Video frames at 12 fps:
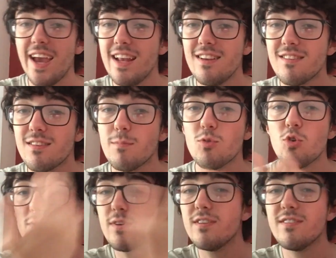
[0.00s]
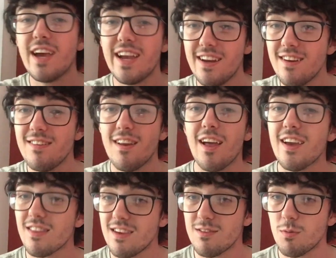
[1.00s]
in some sort of container like
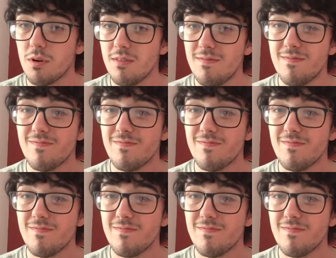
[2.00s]
this one.